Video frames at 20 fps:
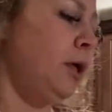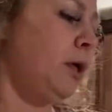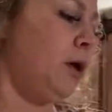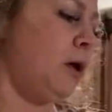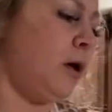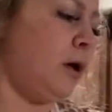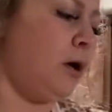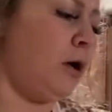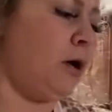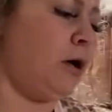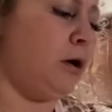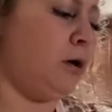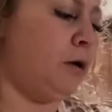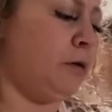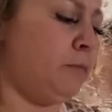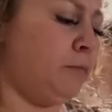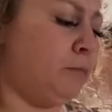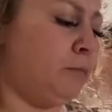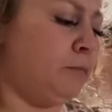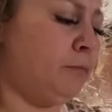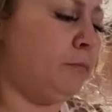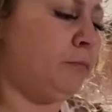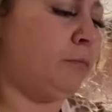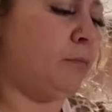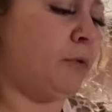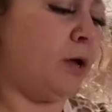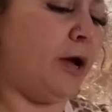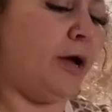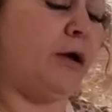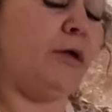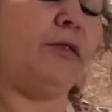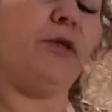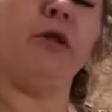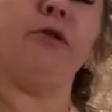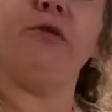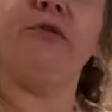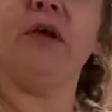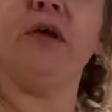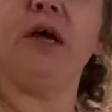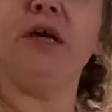Um, uh, the
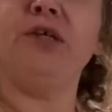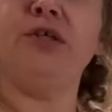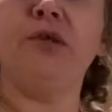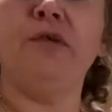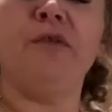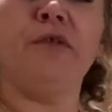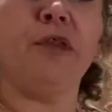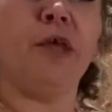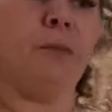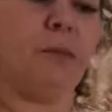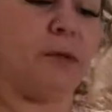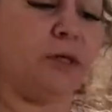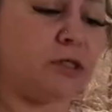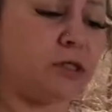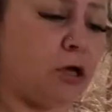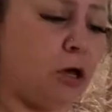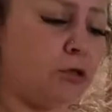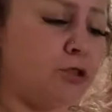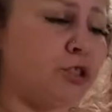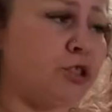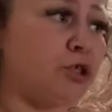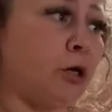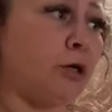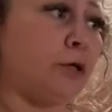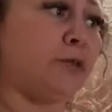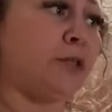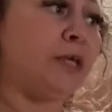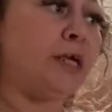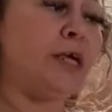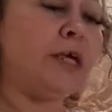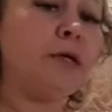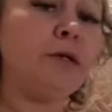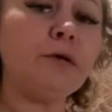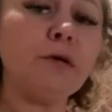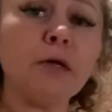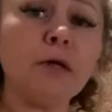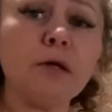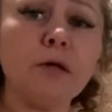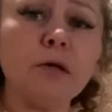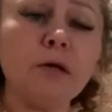other thing I do for them is I'll start the
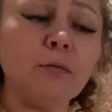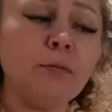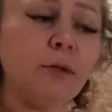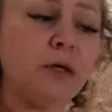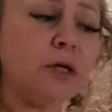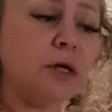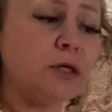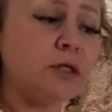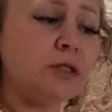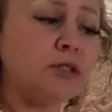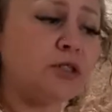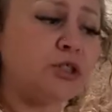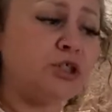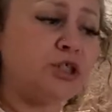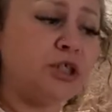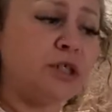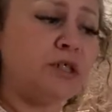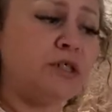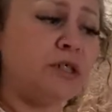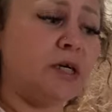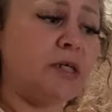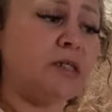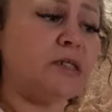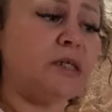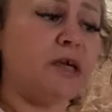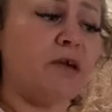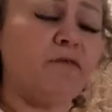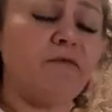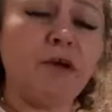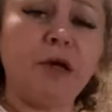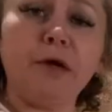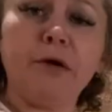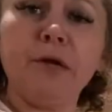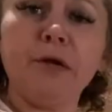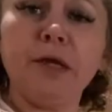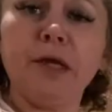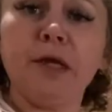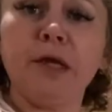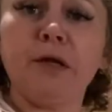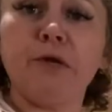heater because she does get
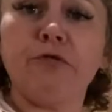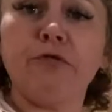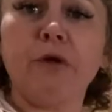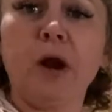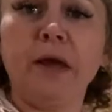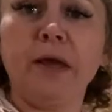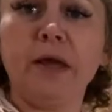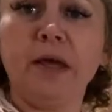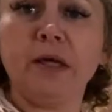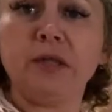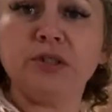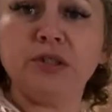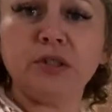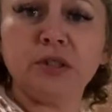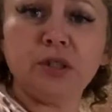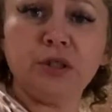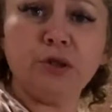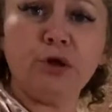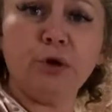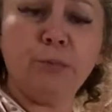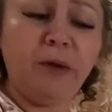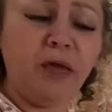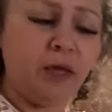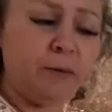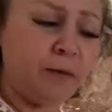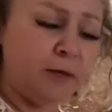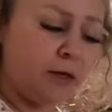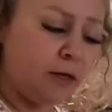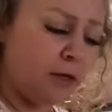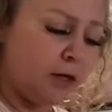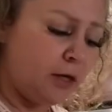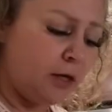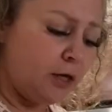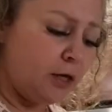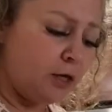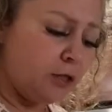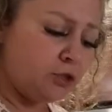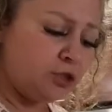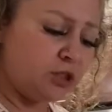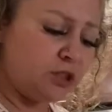very cryy. She's a little baby.
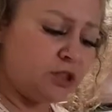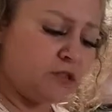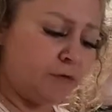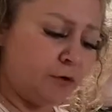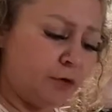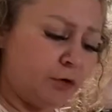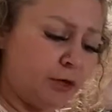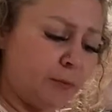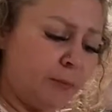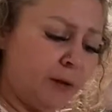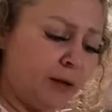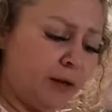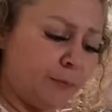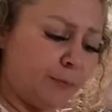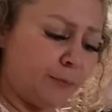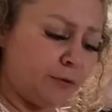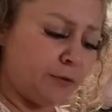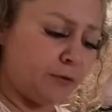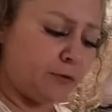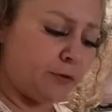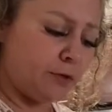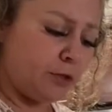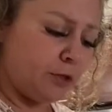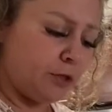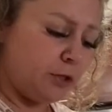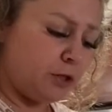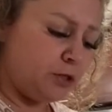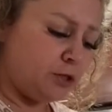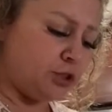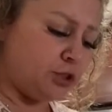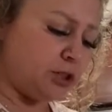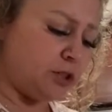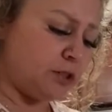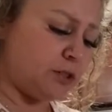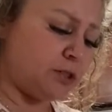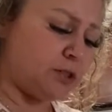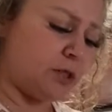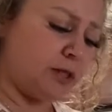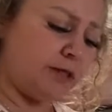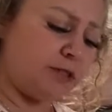She's very pampered. She
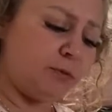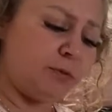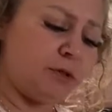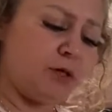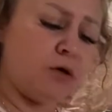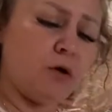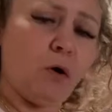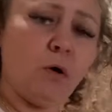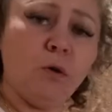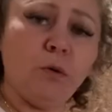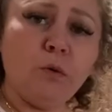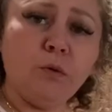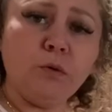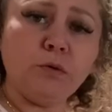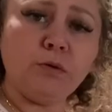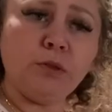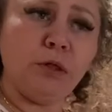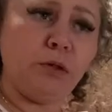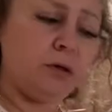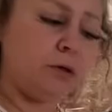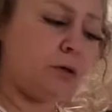doesn't like to be cold.